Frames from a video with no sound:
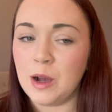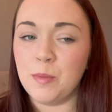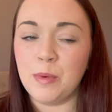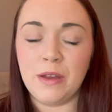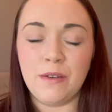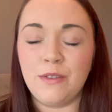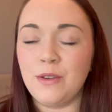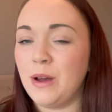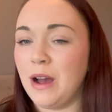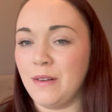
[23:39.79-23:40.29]
But
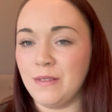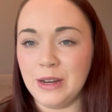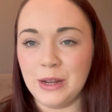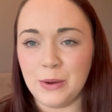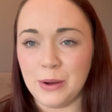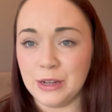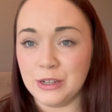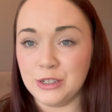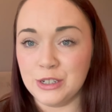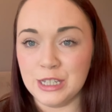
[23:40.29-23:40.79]
if you have any
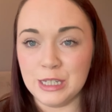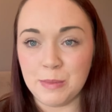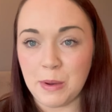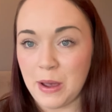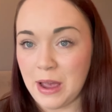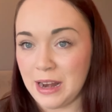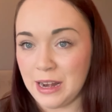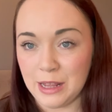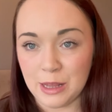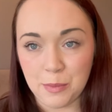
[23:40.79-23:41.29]
questions about
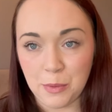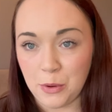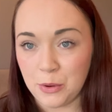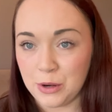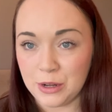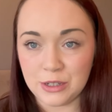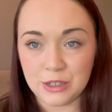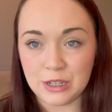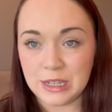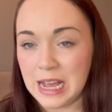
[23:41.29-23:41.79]
any of the
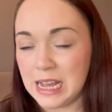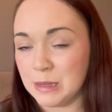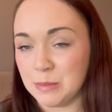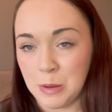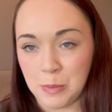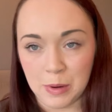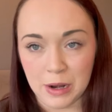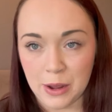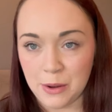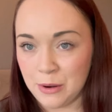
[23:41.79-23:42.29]
products, just ask me
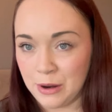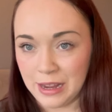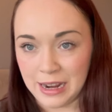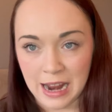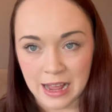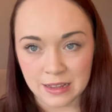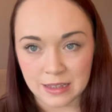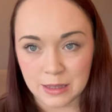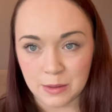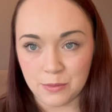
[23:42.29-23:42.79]
below and I can
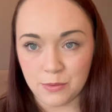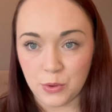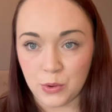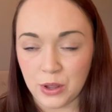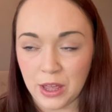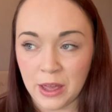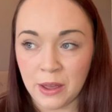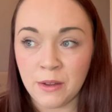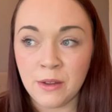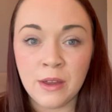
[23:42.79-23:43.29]
answer them for
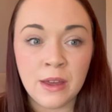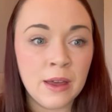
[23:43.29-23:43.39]
you.